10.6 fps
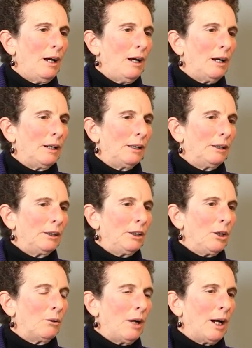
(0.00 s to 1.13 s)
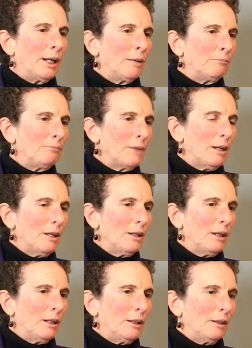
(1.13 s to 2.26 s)
I am
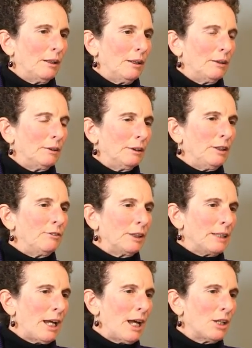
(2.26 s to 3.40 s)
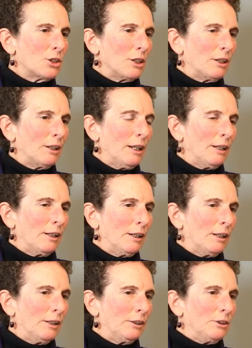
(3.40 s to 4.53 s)
leaving Dash and
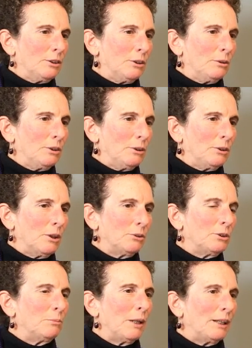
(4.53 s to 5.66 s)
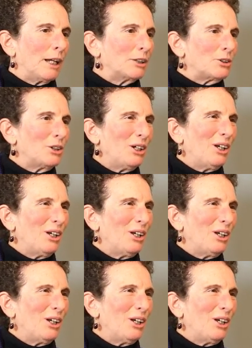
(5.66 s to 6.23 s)
to go to my next